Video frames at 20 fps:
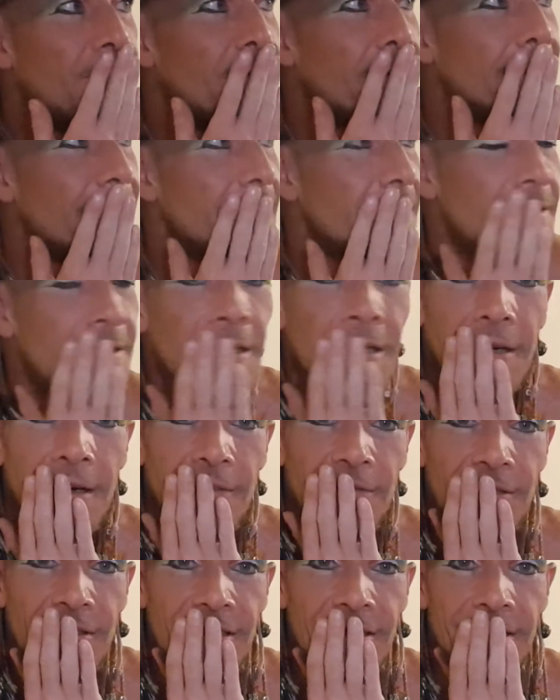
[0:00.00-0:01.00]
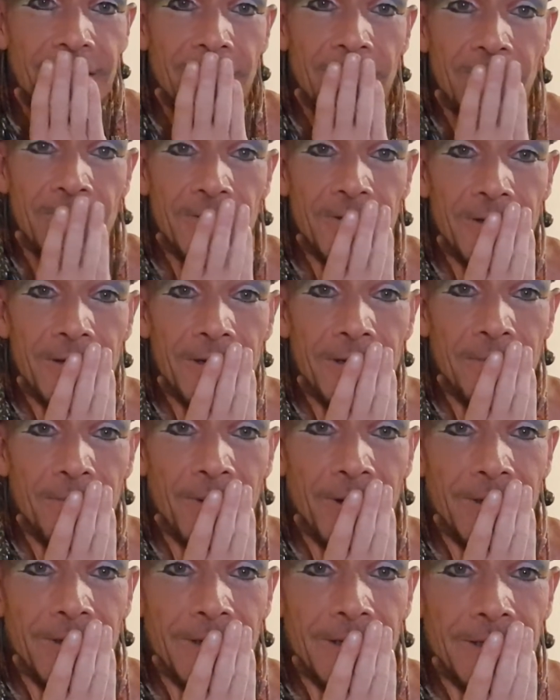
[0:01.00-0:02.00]
right, I've still not done any
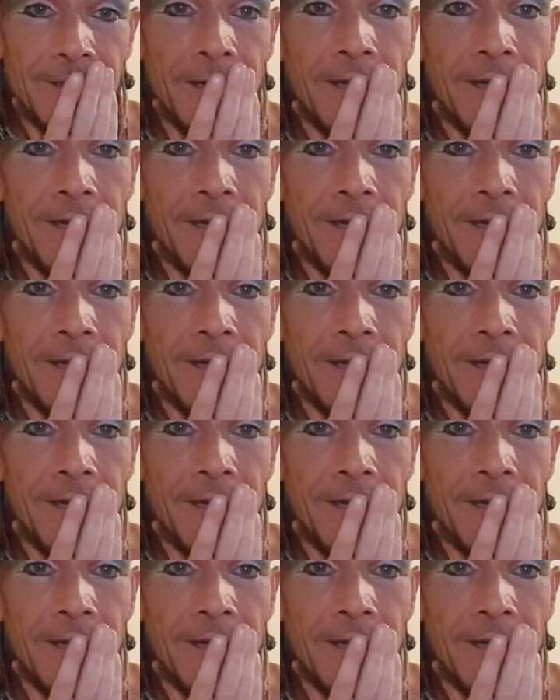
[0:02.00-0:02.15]
painting.